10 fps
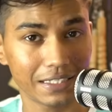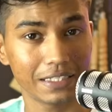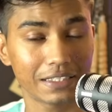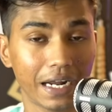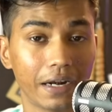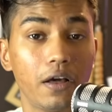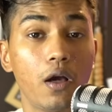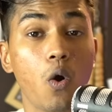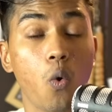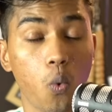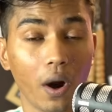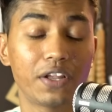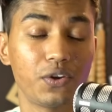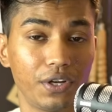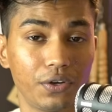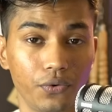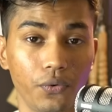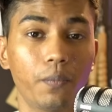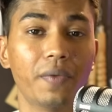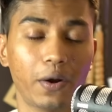us understand what you need to
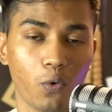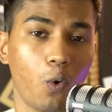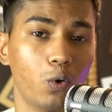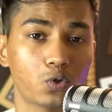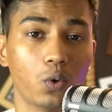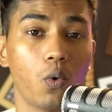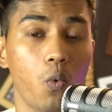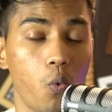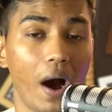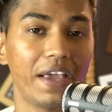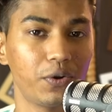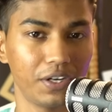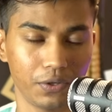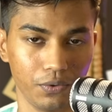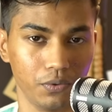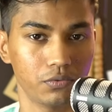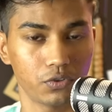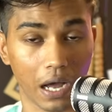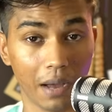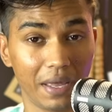do and also why you need to do.
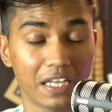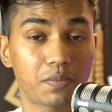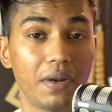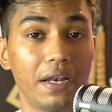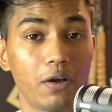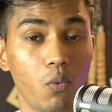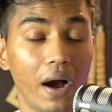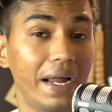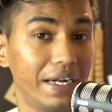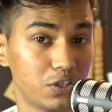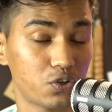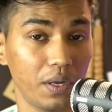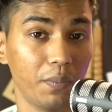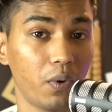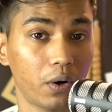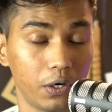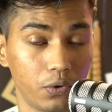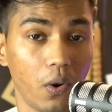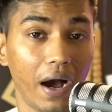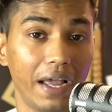So I'm explaining why it is so
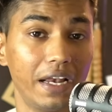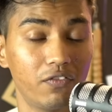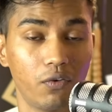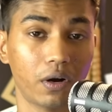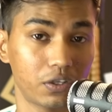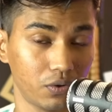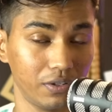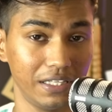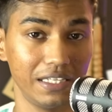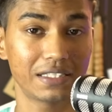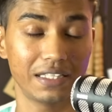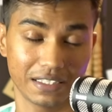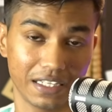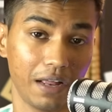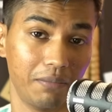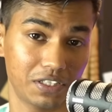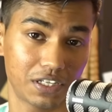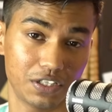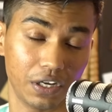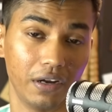important to highly focus on these things that I'm
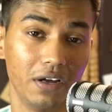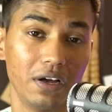discussing